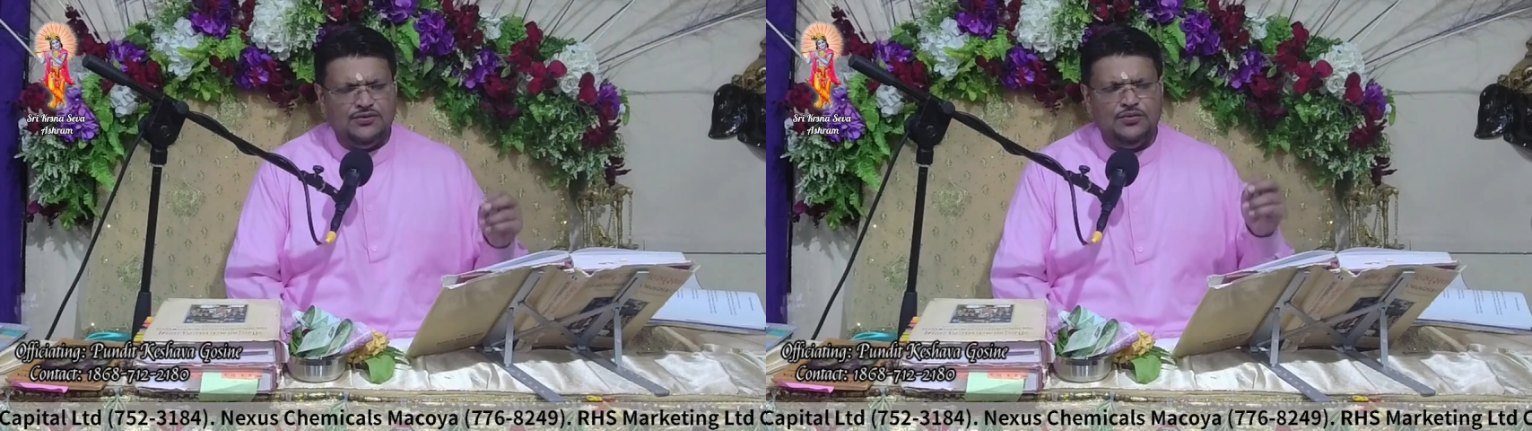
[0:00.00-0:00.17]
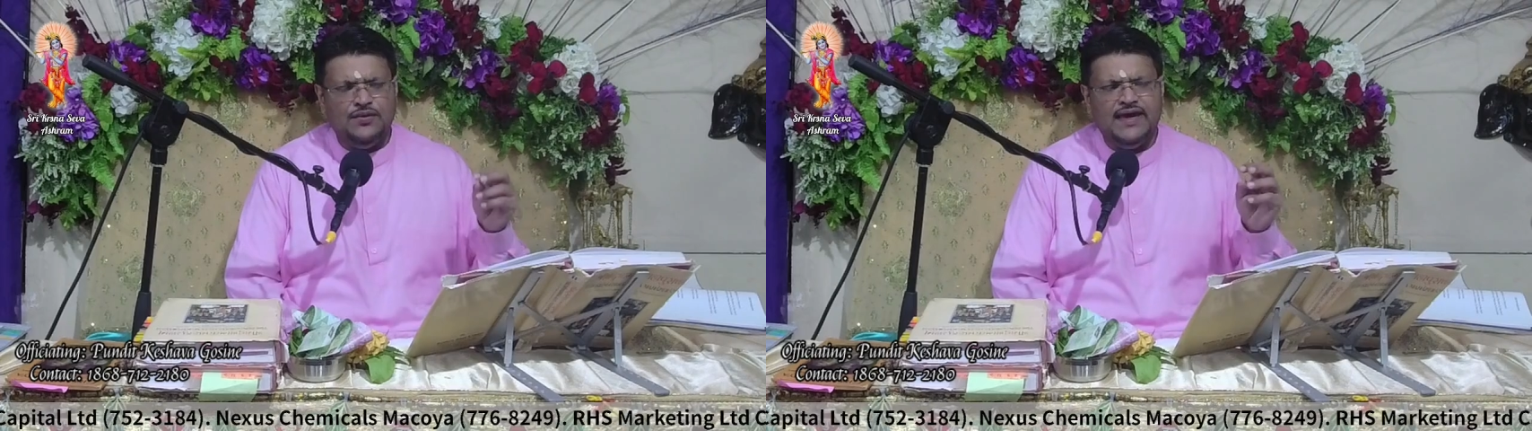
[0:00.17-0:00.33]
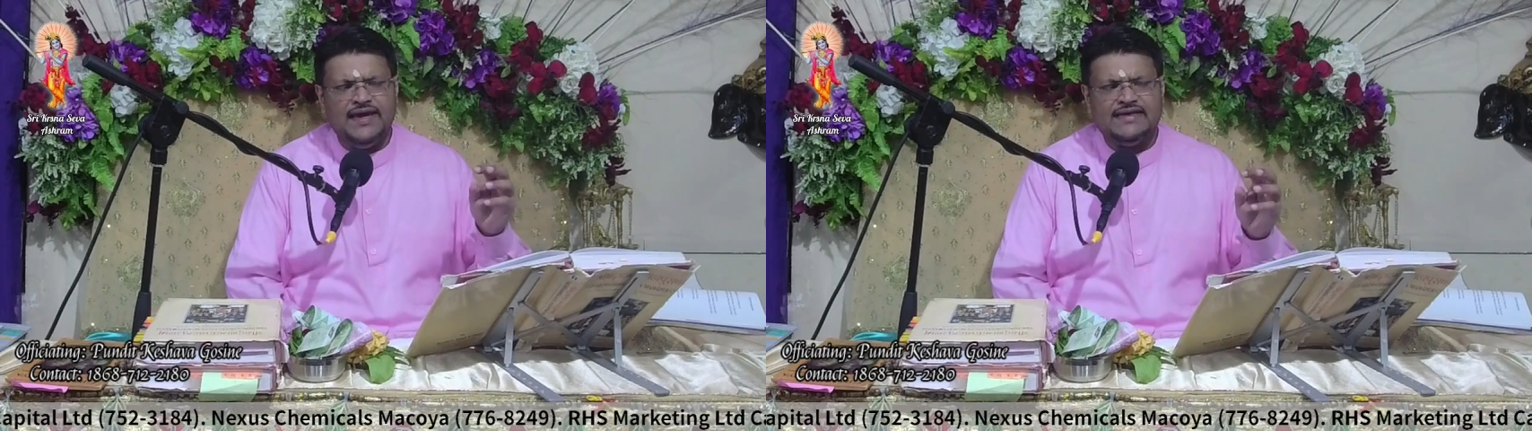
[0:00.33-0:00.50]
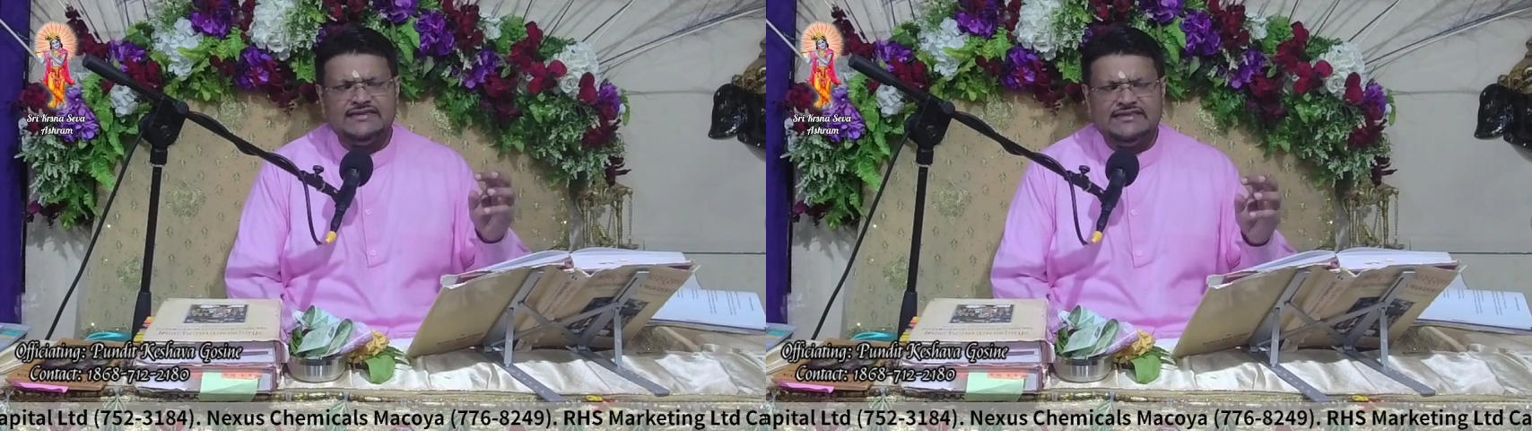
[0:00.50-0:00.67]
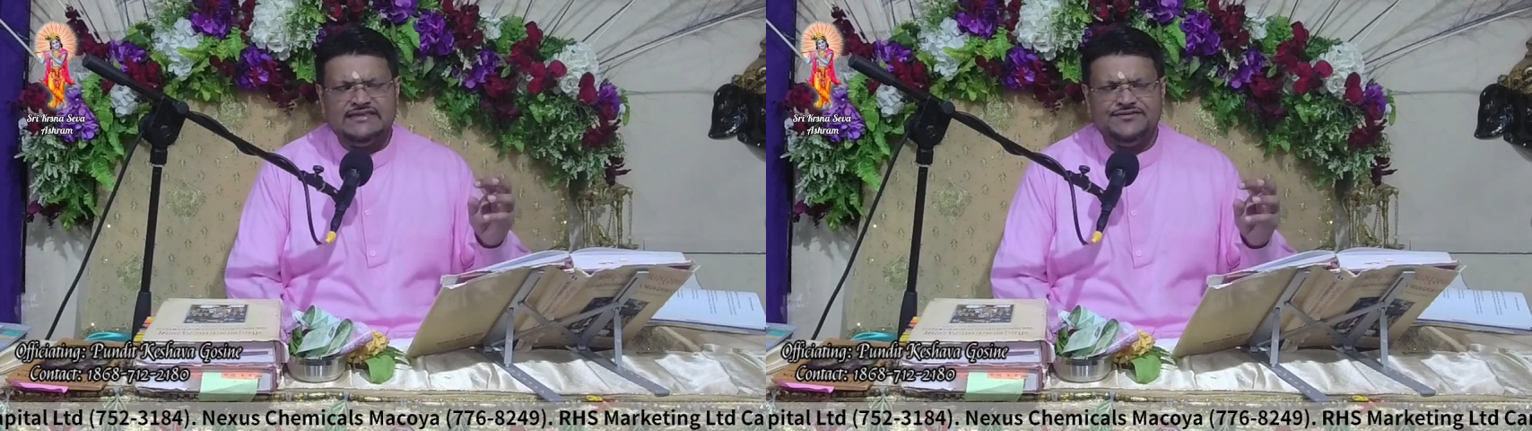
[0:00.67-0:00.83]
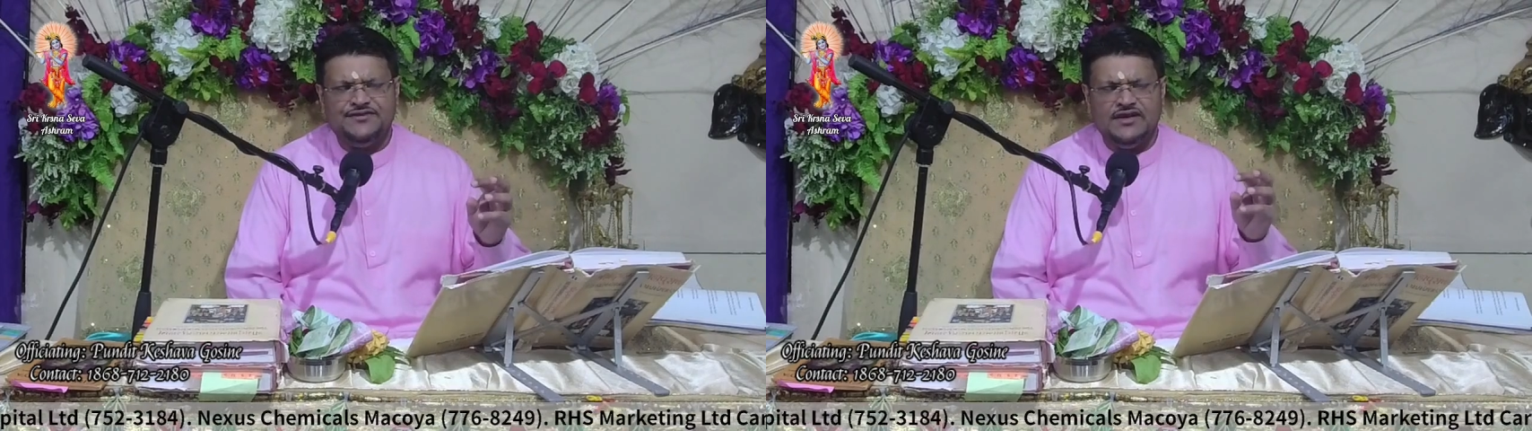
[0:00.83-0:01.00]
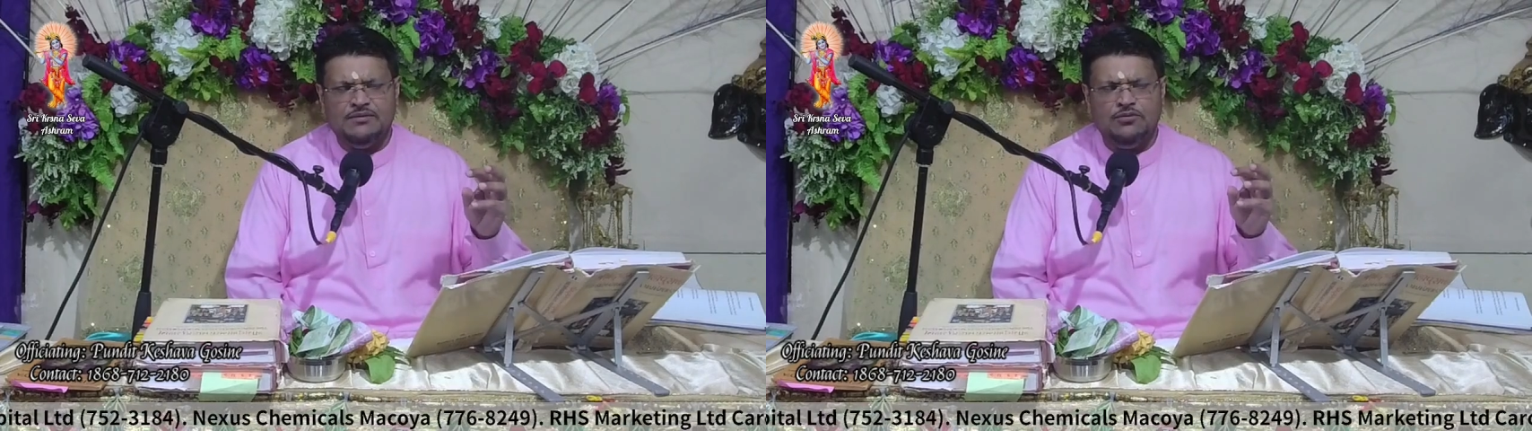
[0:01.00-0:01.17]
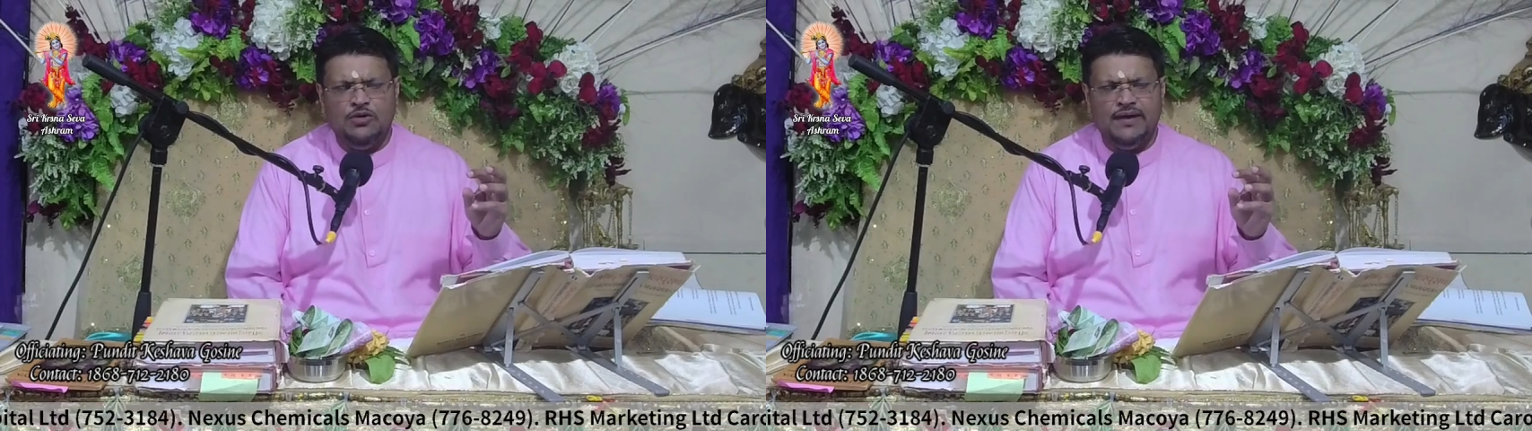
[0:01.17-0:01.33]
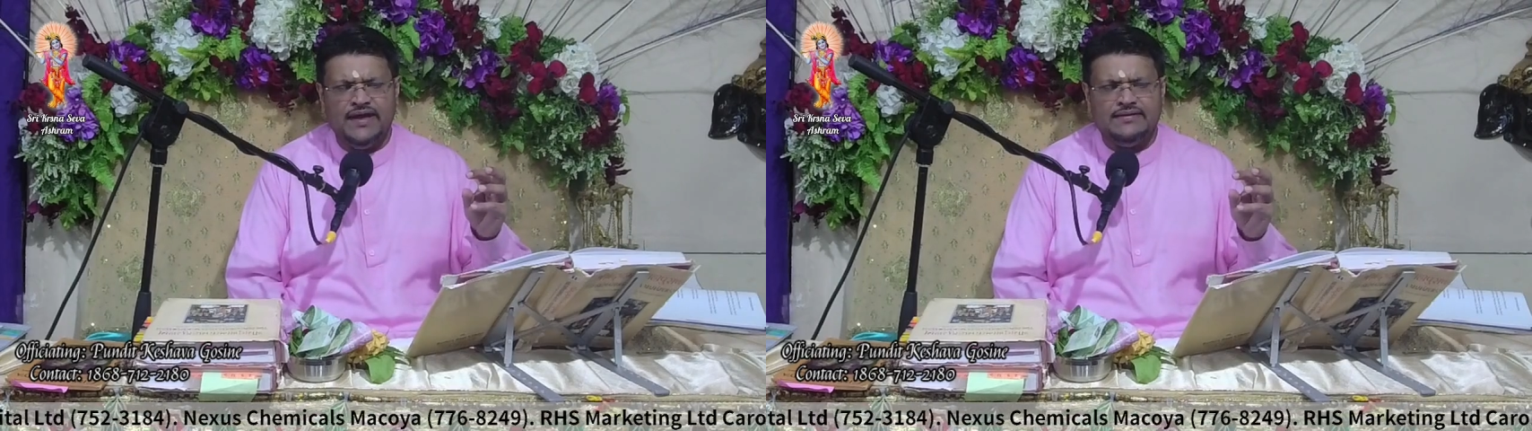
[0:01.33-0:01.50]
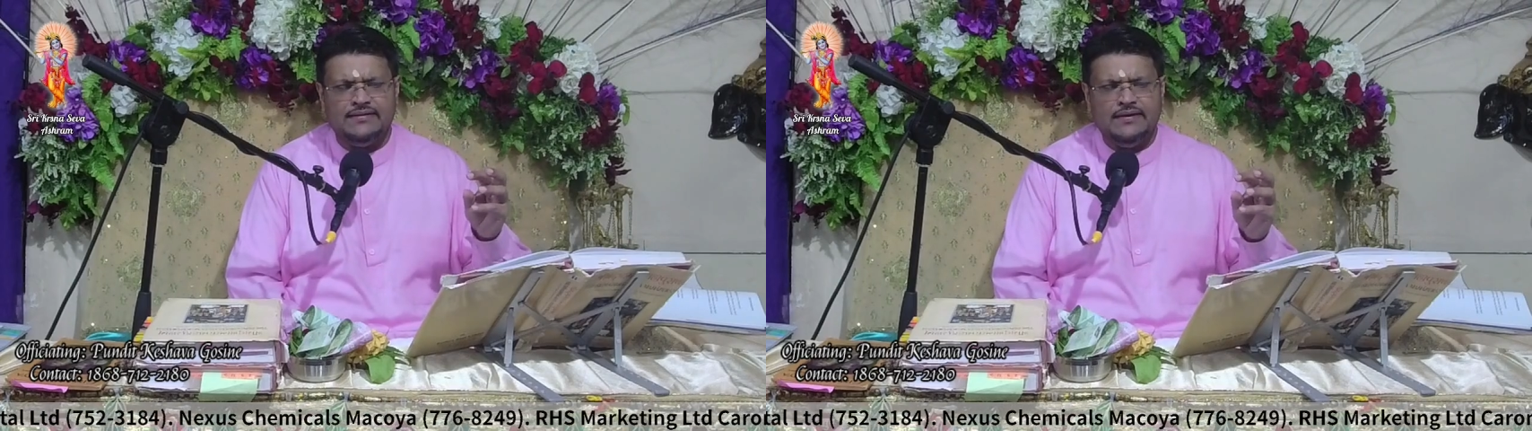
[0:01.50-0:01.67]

waits for the moment